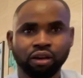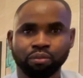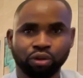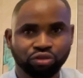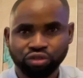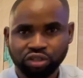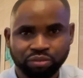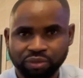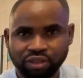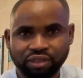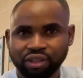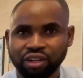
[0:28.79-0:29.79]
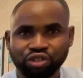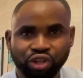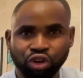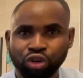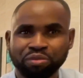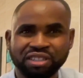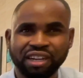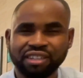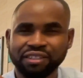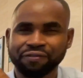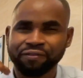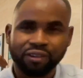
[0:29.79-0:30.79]
But trust me, you're going to be hearing the
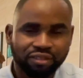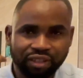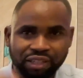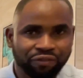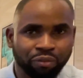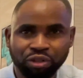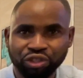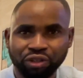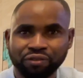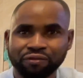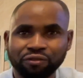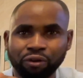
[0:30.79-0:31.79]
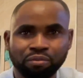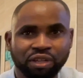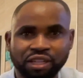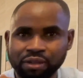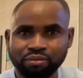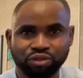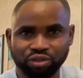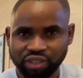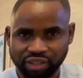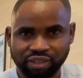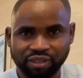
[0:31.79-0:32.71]
first-hand information from him today.